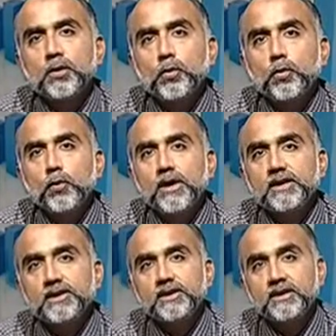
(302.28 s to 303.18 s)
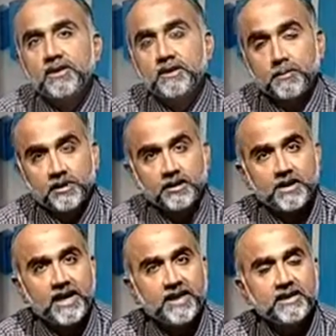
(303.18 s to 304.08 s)
who is
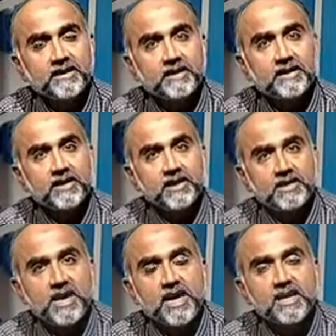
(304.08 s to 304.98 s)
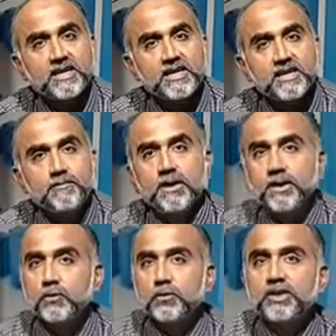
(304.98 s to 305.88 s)
guiding the entire team
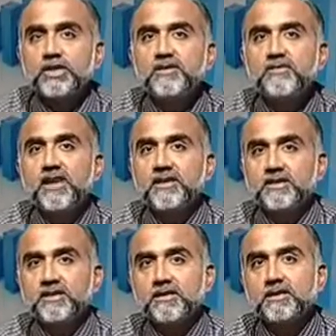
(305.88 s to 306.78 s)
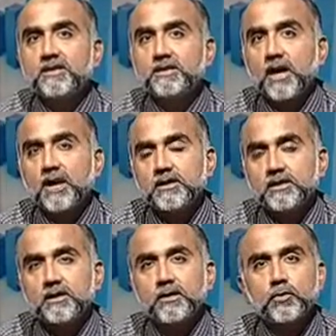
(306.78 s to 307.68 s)
to achieve that certain
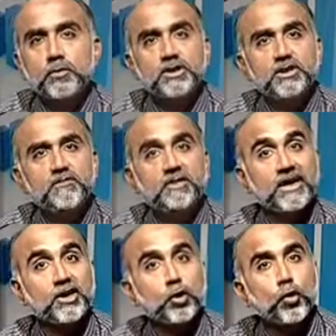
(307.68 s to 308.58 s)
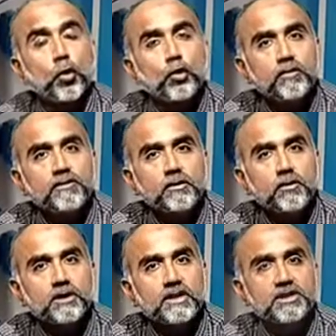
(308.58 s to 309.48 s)
task, to achieve that goal of the
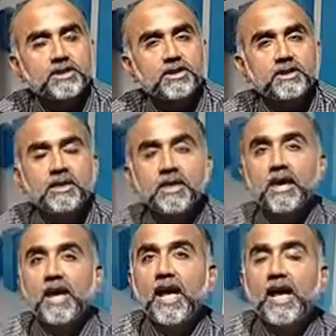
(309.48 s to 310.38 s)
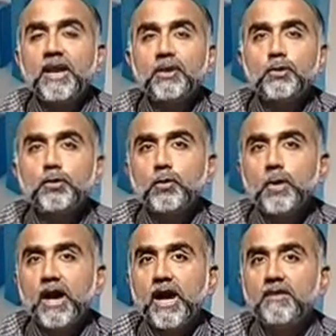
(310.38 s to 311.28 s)
organization? And do you
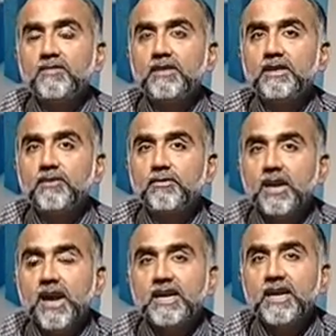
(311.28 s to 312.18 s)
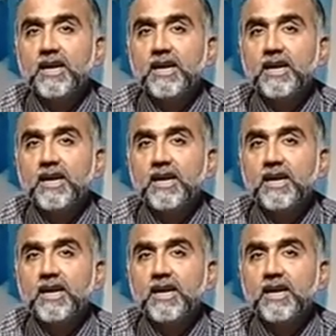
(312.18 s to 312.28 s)
have the right